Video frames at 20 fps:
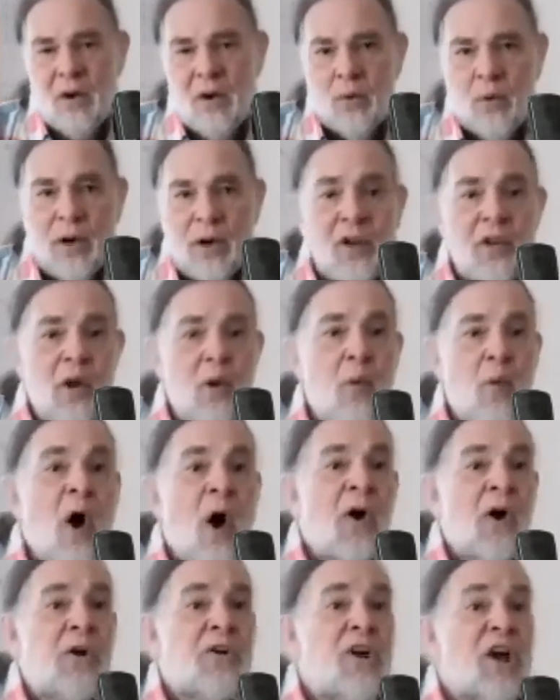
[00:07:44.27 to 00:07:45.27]
Well, the
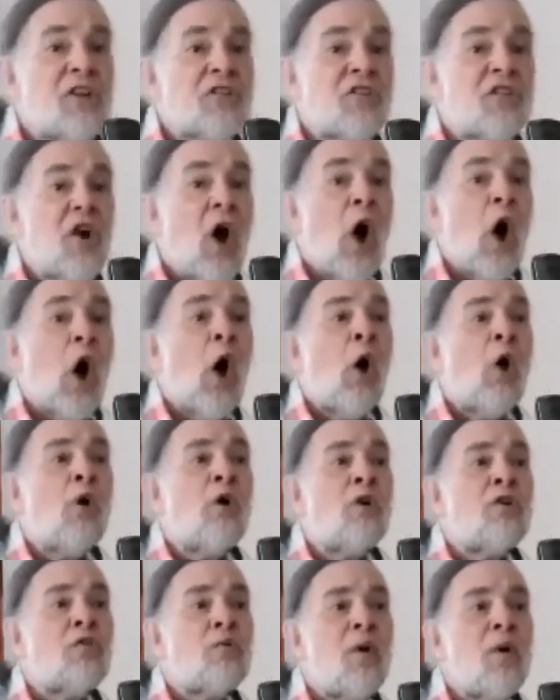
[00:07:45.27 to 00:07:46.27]
water just
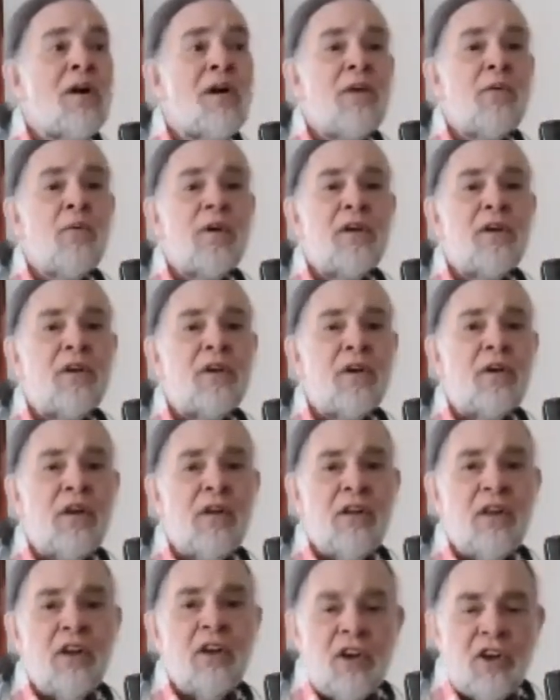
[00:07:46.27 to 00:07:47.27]
goes where it will.
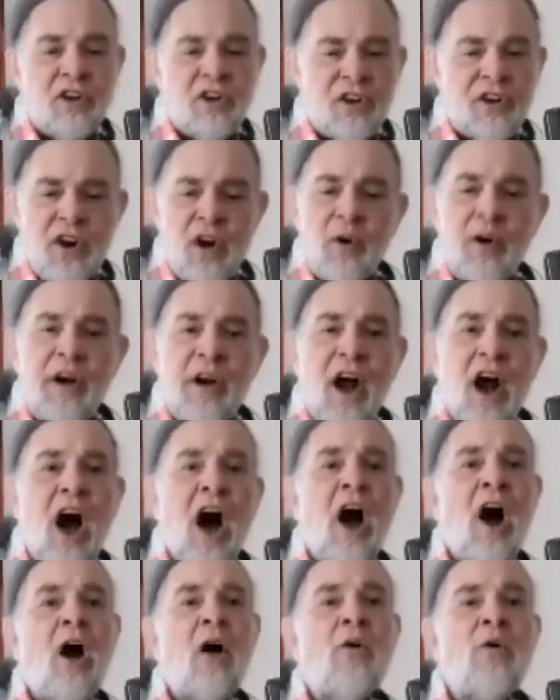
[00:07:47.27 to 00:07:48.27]
You know it
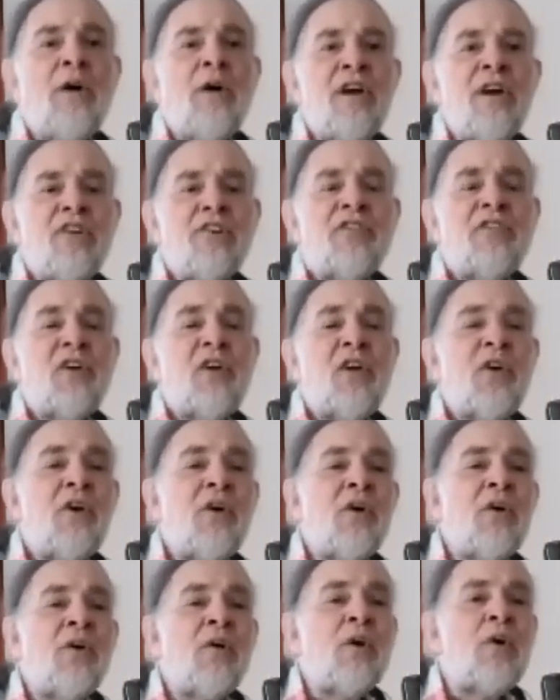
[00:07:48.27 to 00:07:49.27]
always
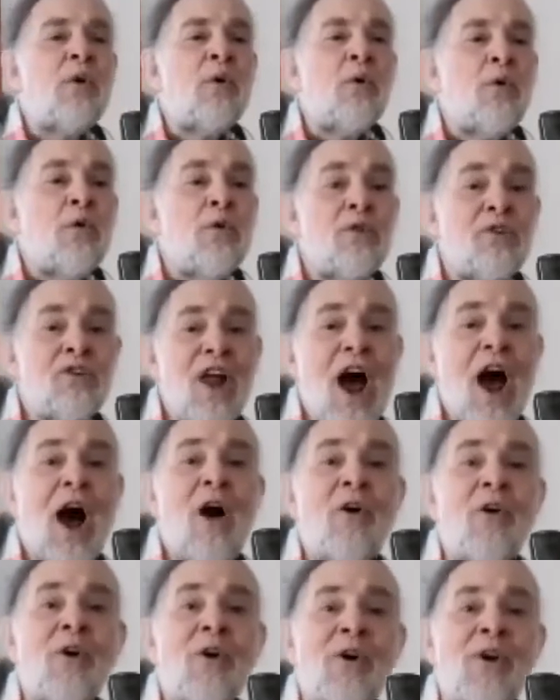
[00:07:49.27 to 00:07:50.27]
flows
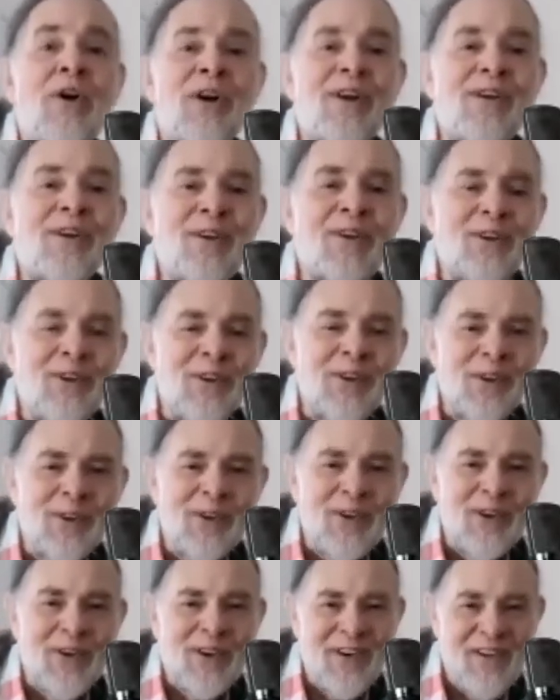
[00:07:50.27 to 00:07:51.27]
downhill.
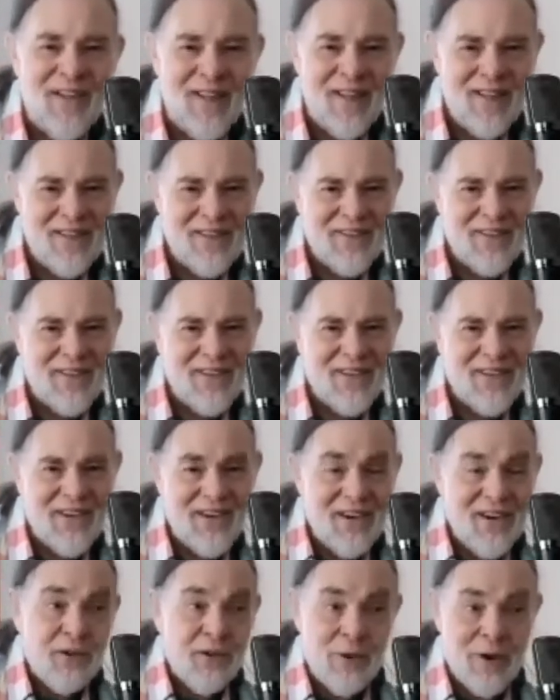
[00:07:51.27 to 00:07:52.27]

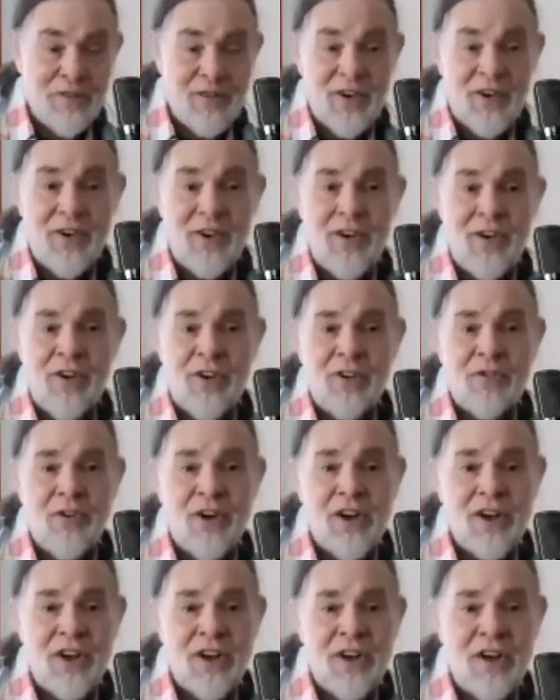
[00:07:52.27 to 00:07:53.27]
Rivers
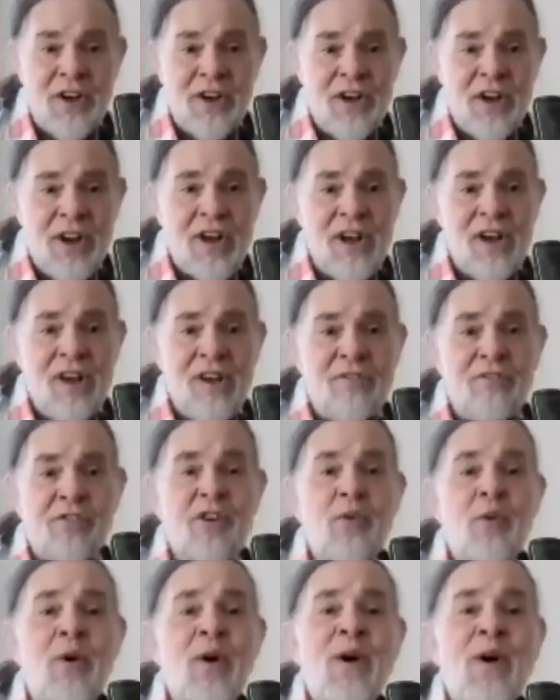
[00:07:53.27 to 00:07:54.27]
running
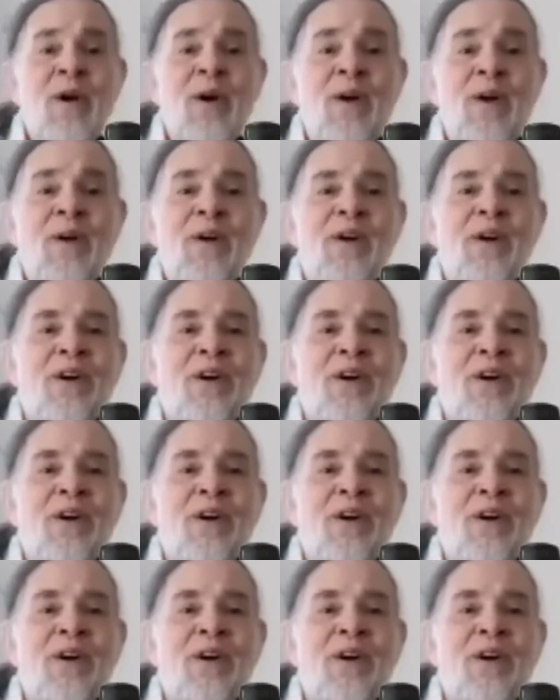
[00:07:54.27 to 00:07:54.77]
everywhere.